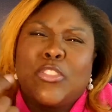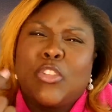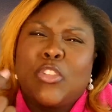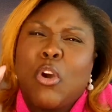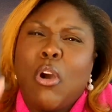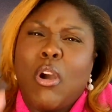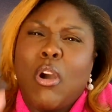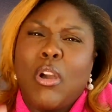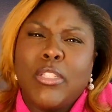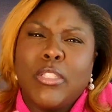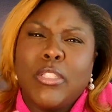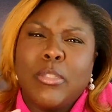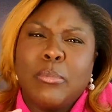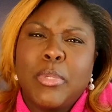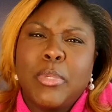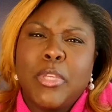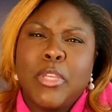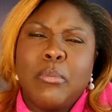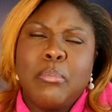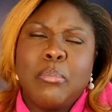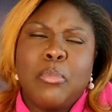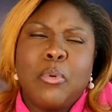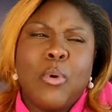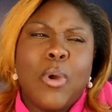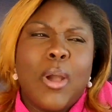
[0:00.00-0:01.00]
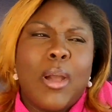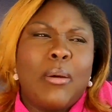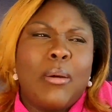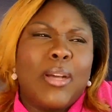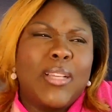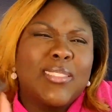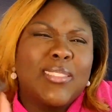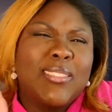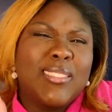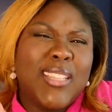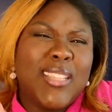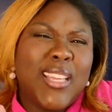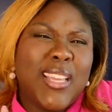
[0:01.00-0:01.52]
talk to people, how I
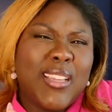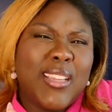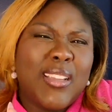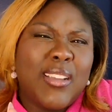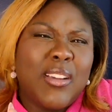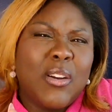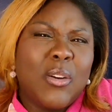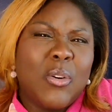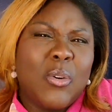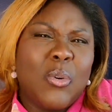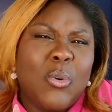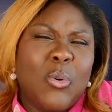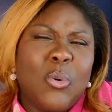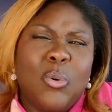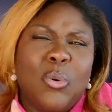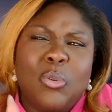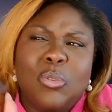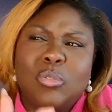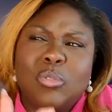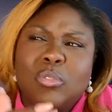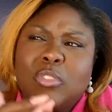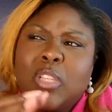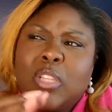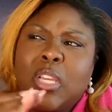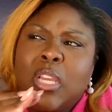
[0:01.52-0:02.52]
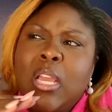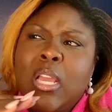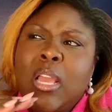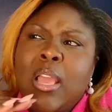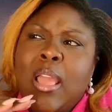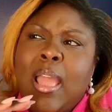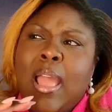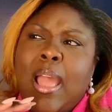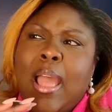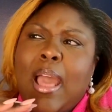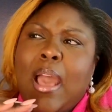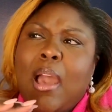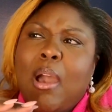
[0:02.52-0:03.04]
set goals,
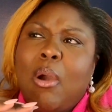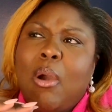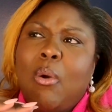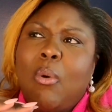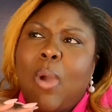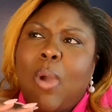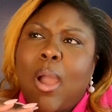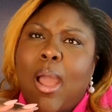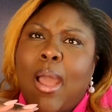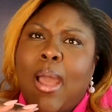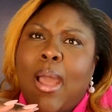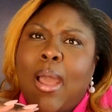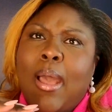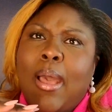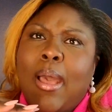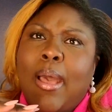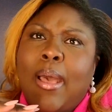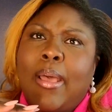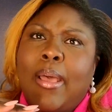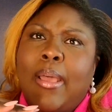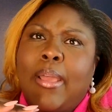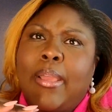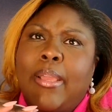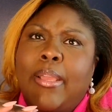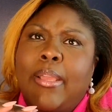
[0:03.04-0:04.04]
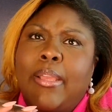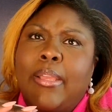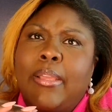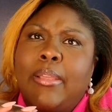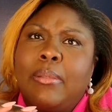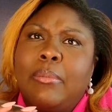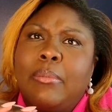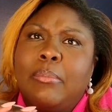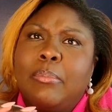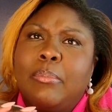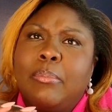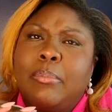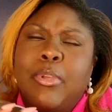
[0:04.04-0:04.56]
how I
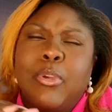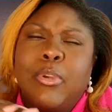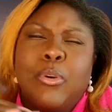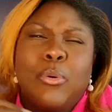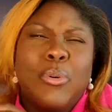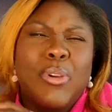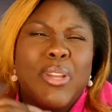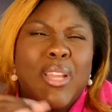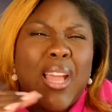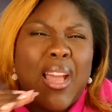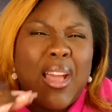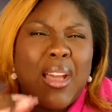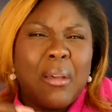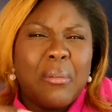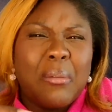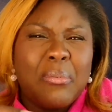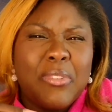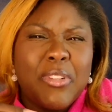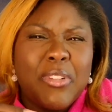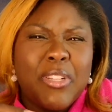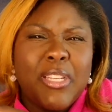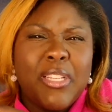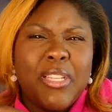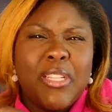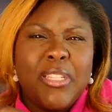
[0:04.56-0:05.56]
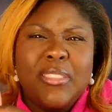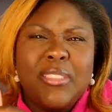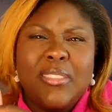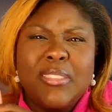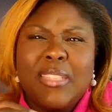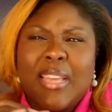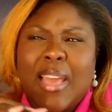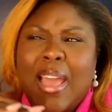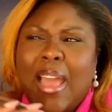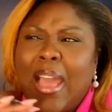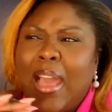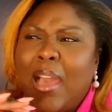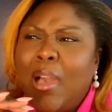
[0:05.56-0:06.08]
build confidence,
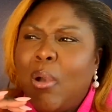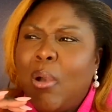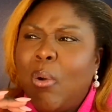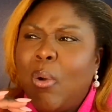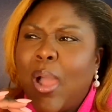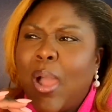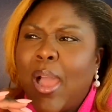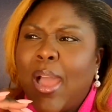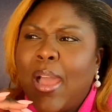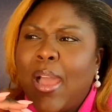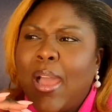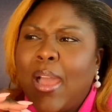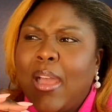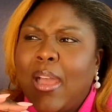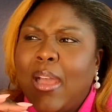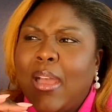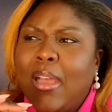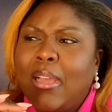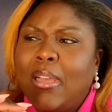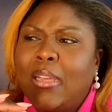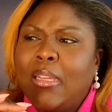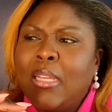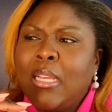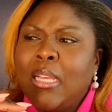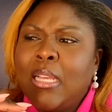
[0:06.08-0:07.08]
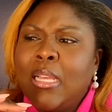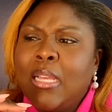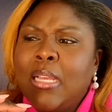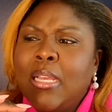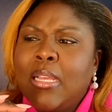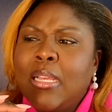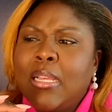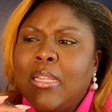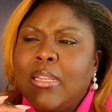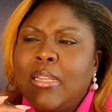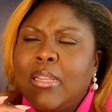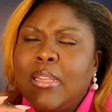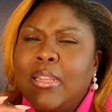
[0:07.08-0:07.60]
how I
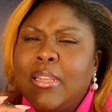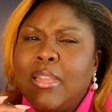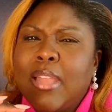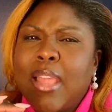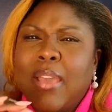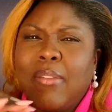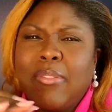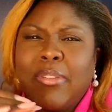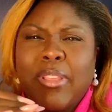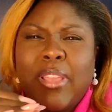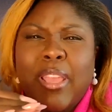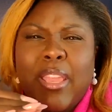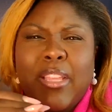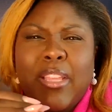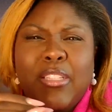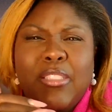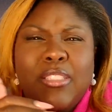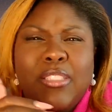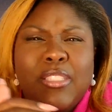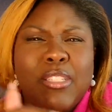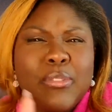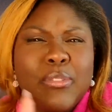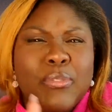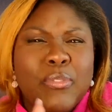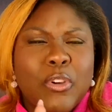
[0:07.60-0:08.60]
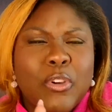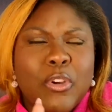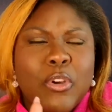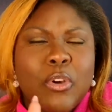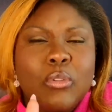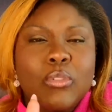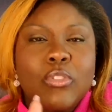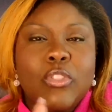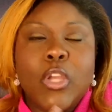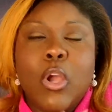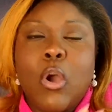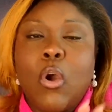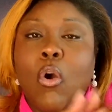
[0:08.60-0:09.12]
navigate
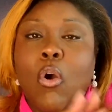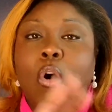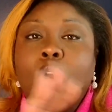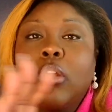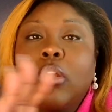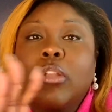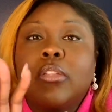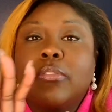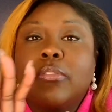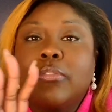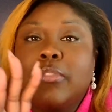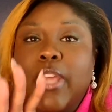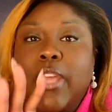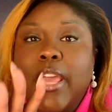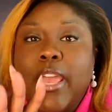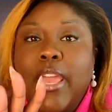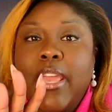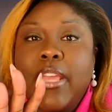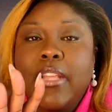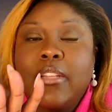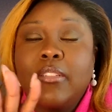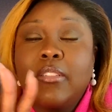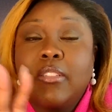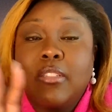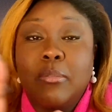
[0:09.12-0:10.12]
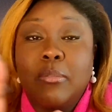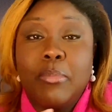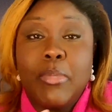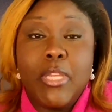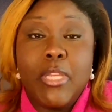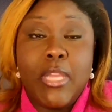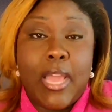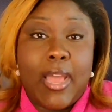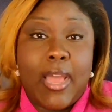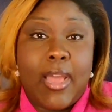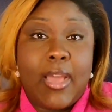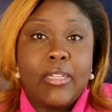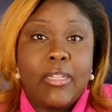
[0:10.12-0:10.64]
difficulty, all of that, to be
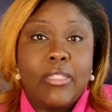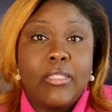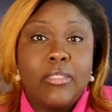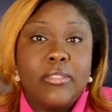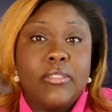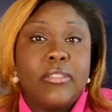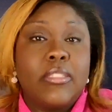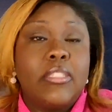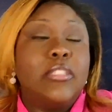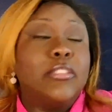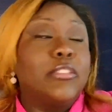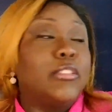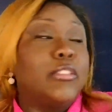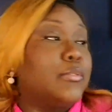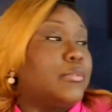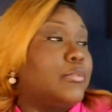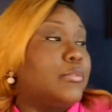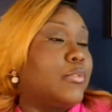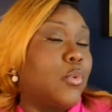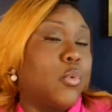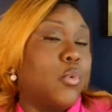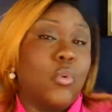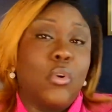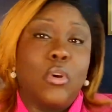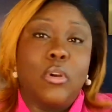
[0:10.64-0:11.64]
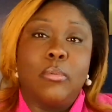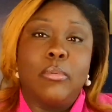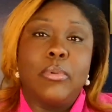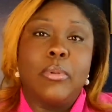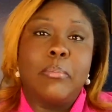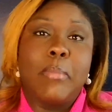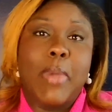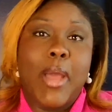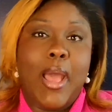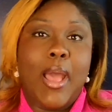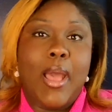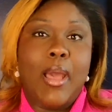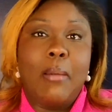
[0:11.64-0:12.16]
honest, is informed
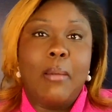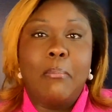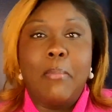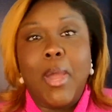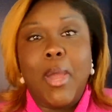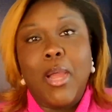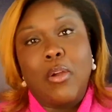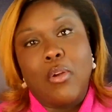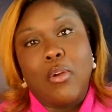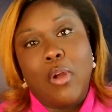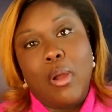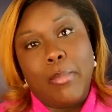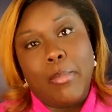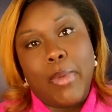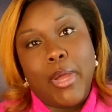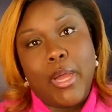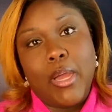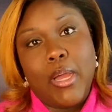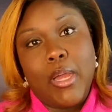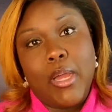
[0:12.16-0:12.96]
by my grandma.